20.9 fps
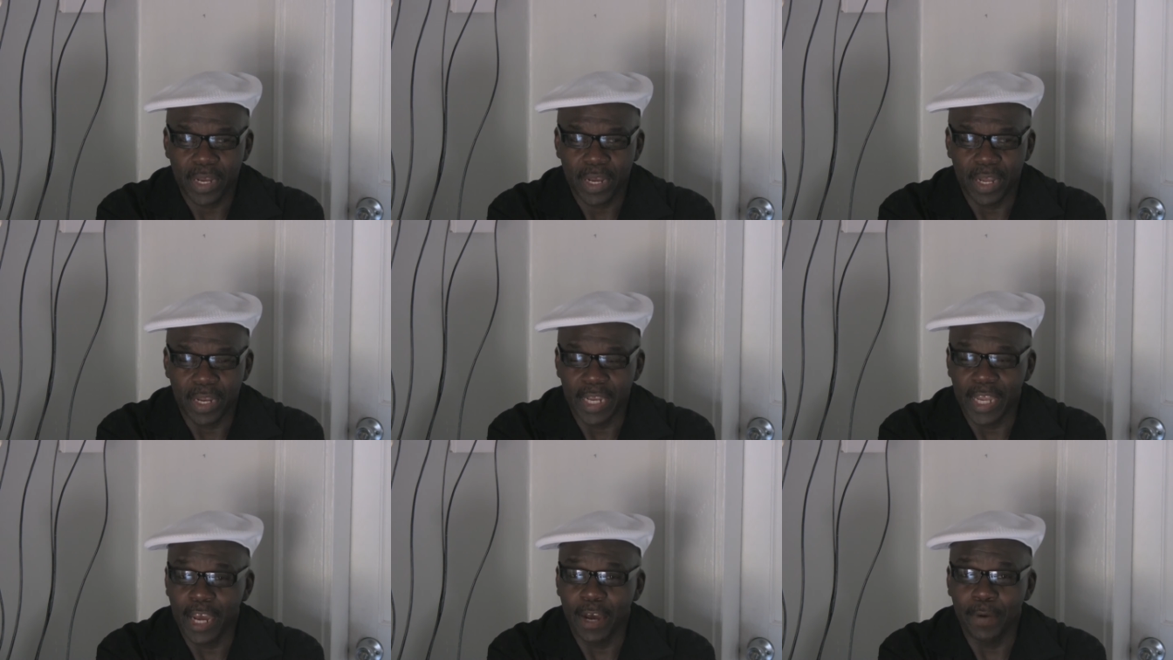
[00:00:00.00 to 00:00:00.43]

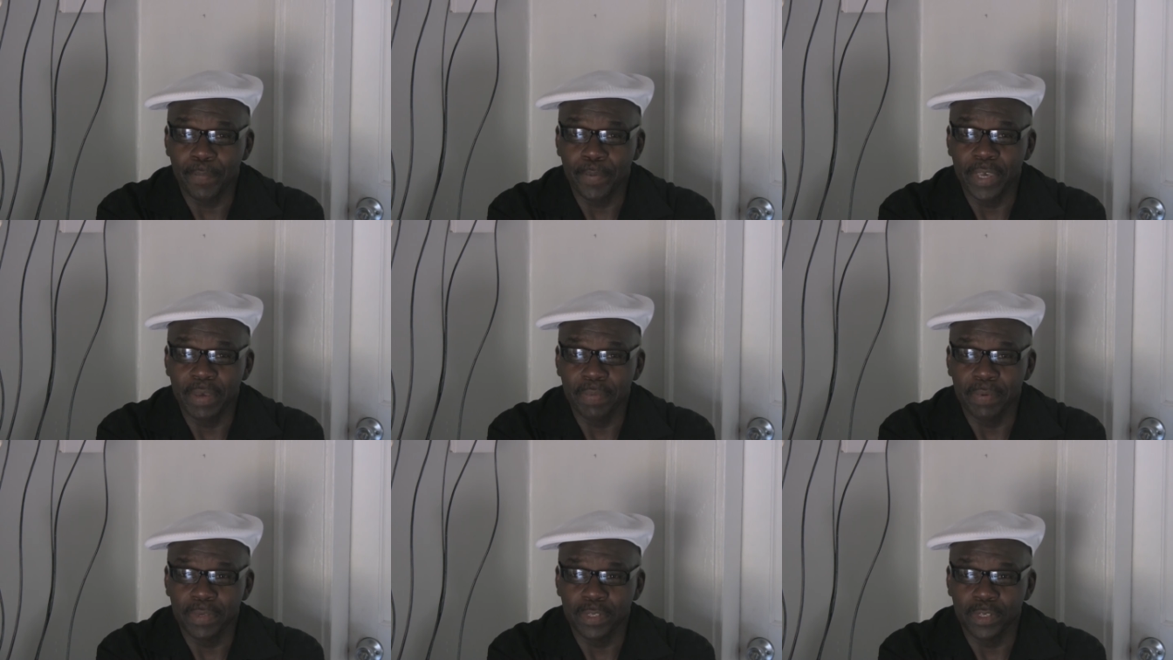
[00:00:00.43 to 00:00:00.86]
allow
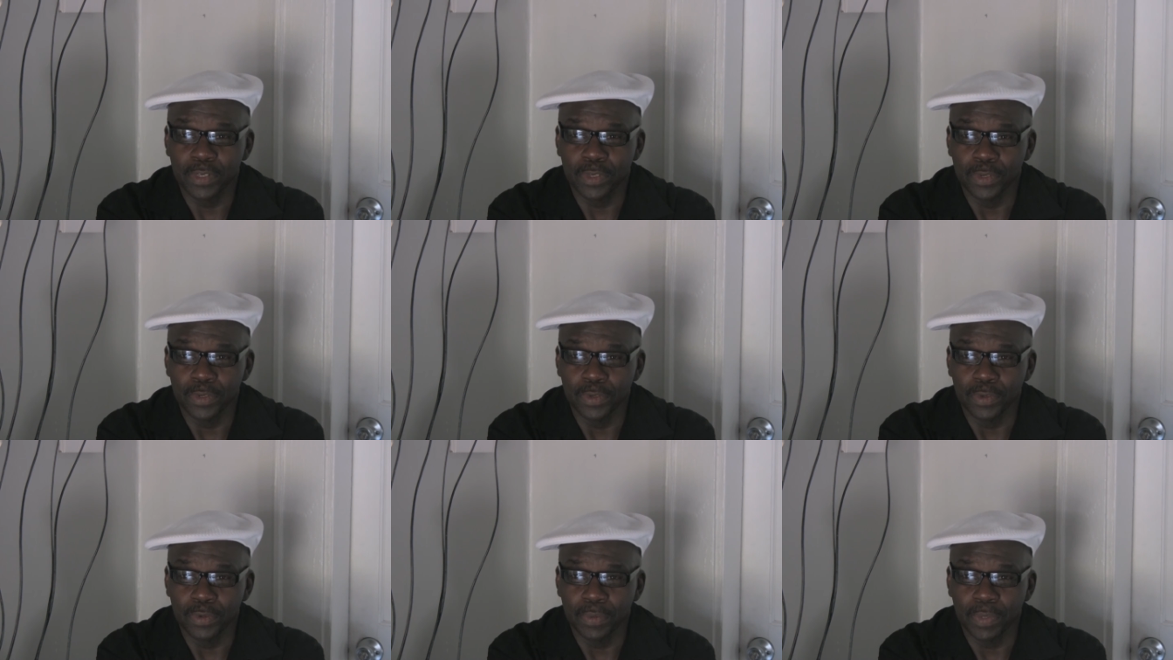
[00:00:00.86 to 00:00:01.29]
people
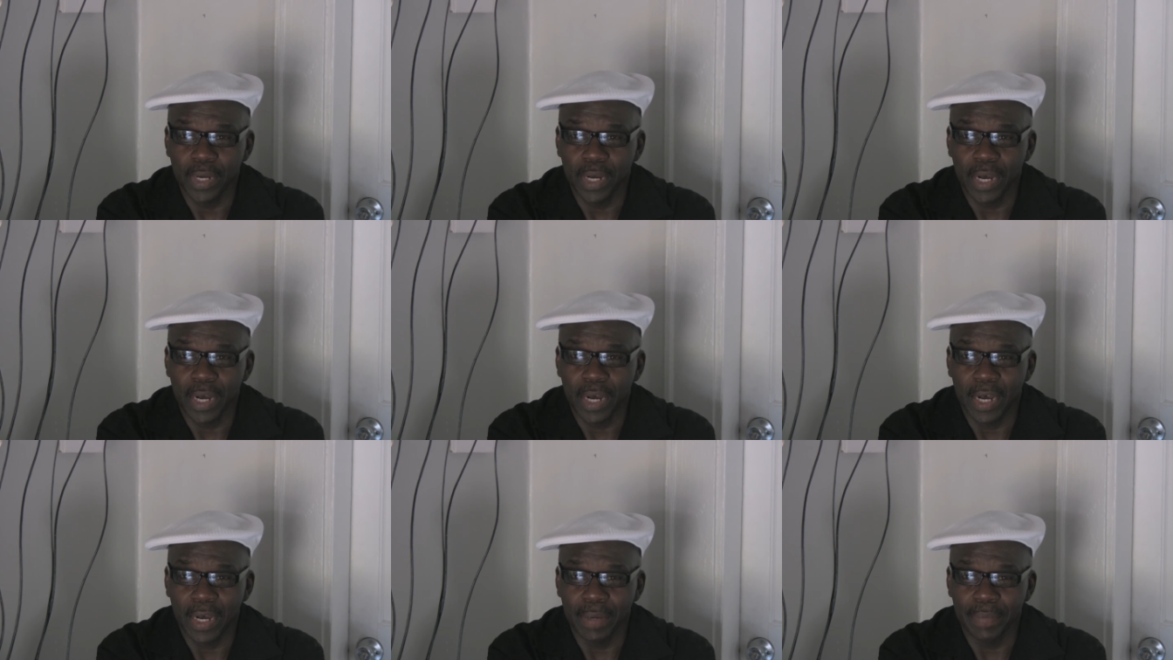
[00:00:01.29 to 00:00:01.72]
to
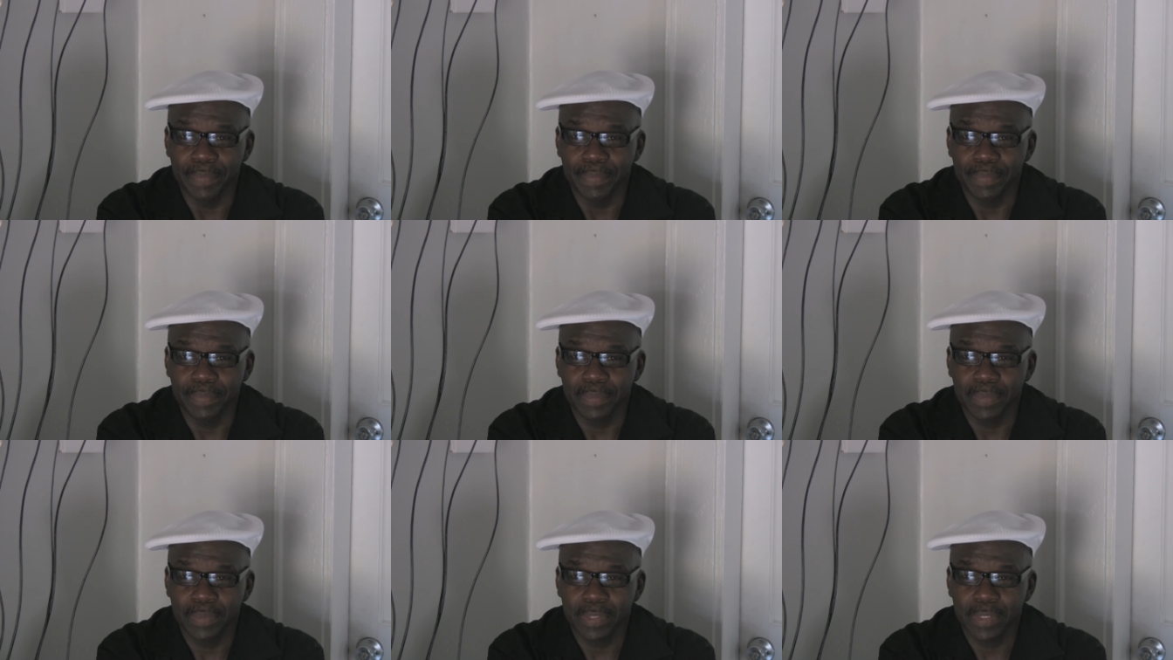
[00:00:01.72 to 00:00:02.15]

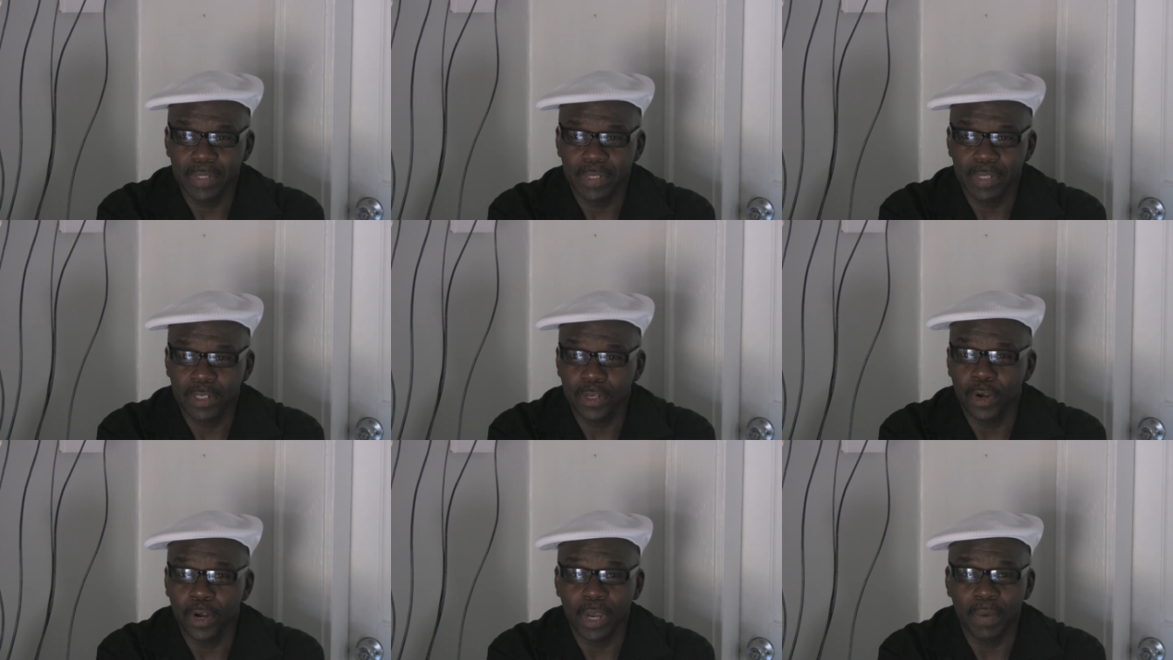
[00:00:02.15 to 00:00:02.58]

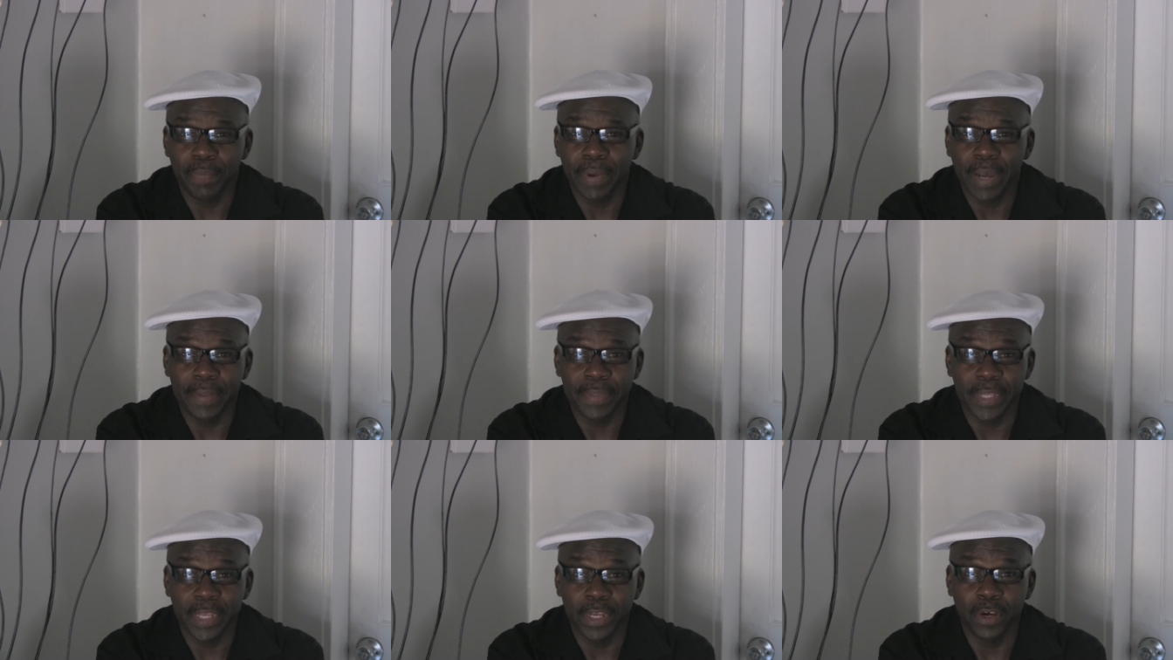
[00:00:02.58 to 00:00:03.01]
talk
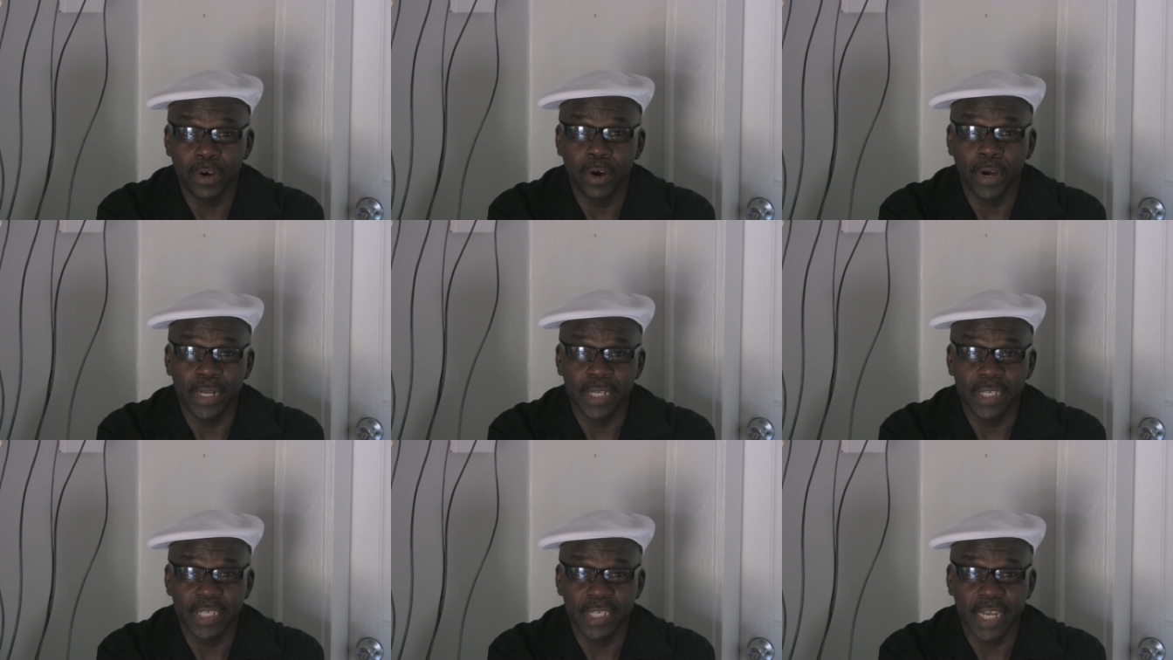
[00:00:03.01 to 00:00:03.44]
about their
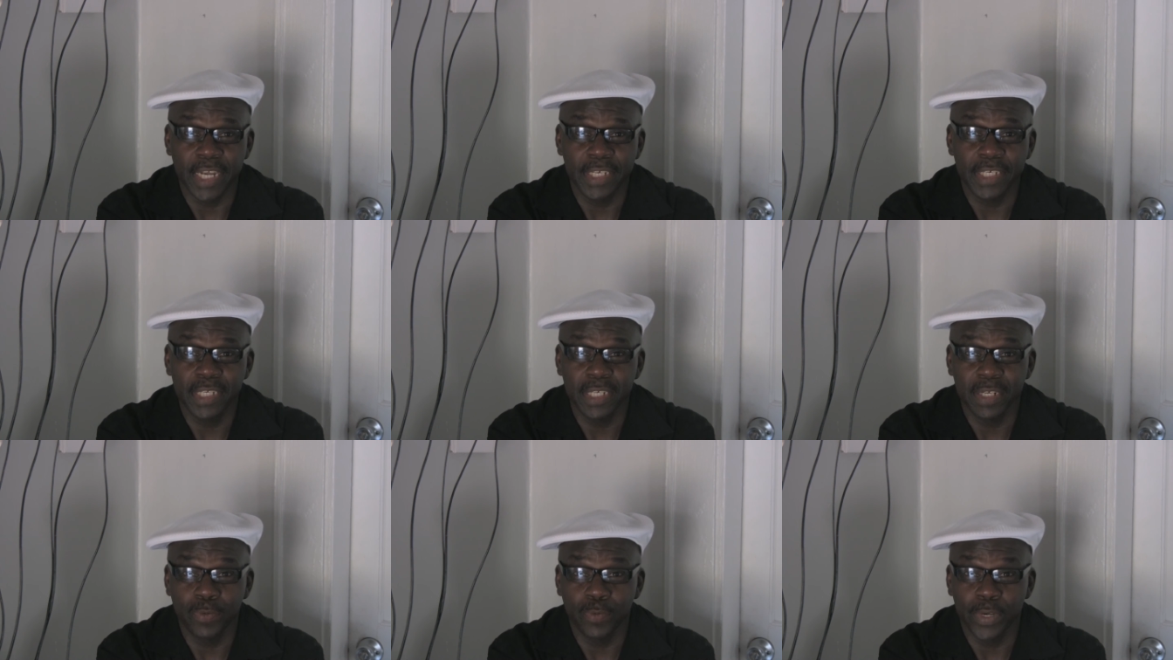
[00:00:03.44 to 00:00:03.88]

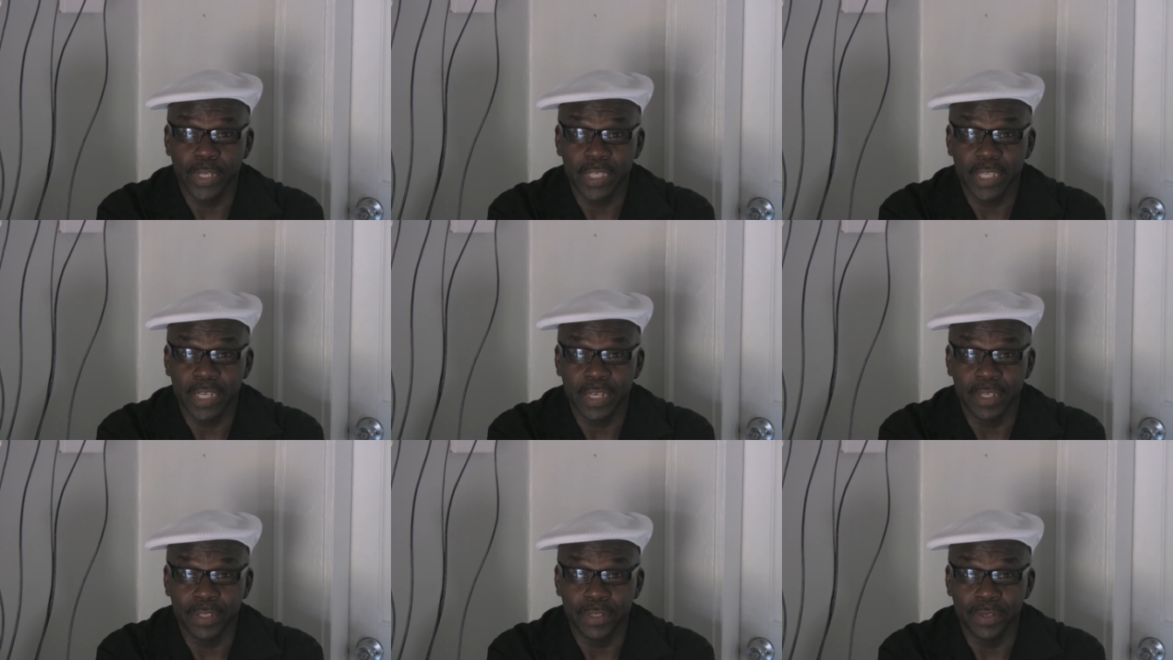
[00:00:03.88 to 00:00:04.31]
organization and what
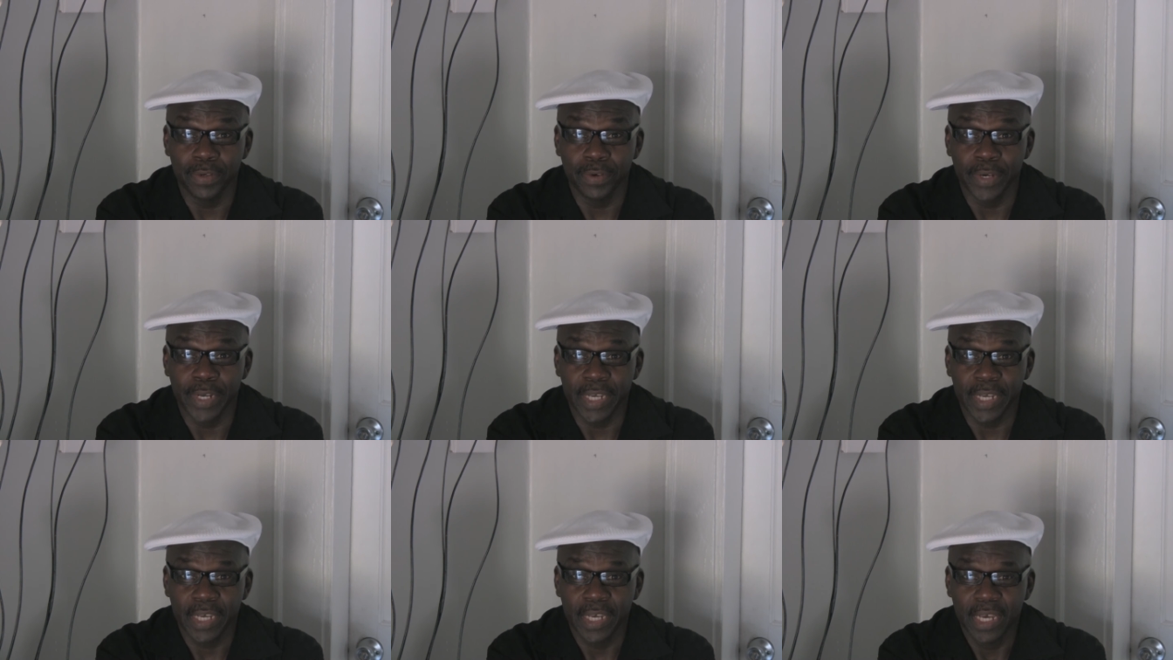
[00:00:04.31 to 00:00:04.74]
they're
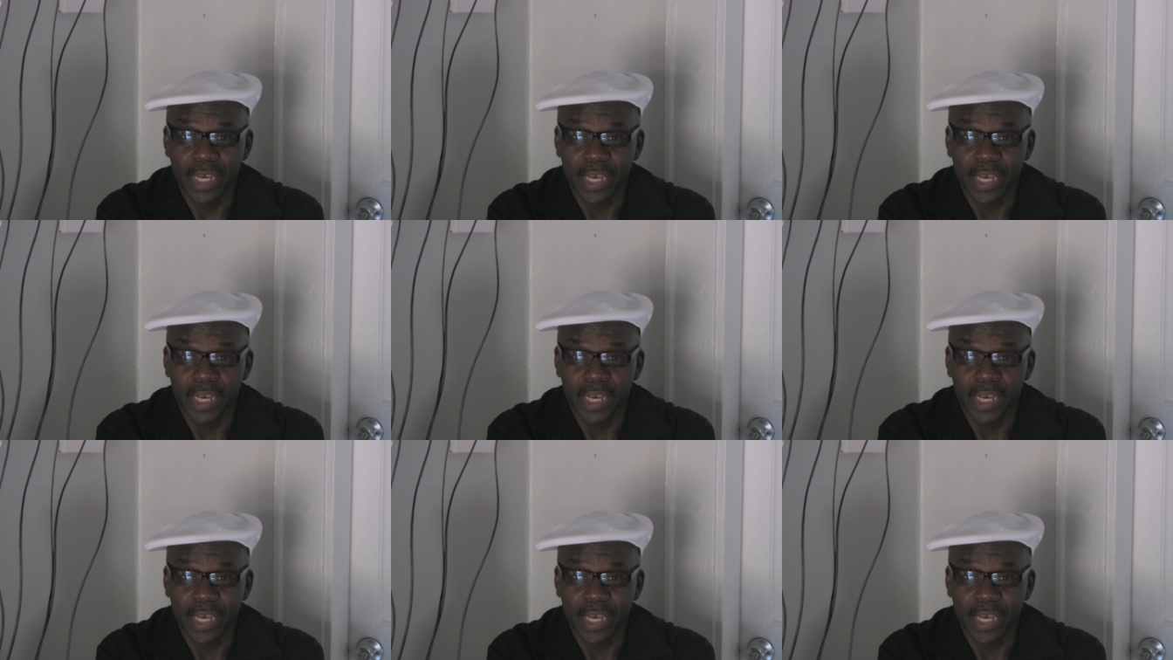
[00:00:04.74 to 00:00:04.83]
doing.